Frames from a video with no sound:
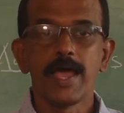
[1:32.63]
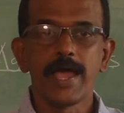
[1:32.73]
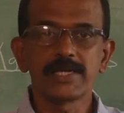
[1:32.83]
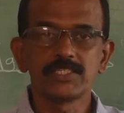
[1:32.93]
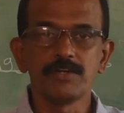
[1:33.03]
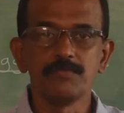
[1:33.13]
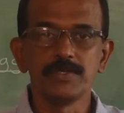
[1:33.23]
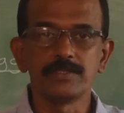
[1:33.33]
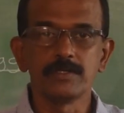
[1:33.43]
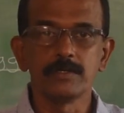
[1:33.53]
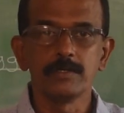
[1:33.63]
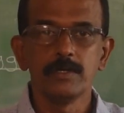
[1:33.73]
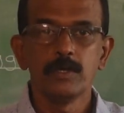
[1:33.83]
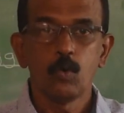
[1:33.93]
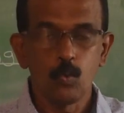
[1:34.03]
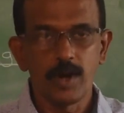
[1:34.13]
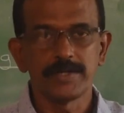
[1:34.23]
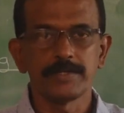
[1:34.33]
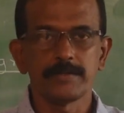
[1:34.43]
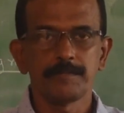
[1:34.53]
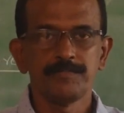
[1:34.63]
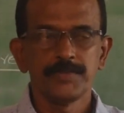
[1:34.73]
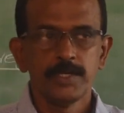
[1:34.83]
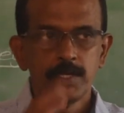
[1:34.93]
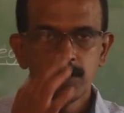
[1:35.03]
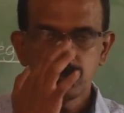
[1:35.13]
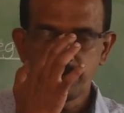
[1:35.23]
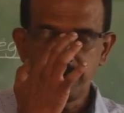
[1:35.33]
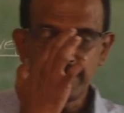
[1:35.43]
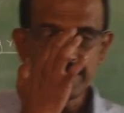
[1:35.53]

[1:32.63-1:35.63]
action with water. So we will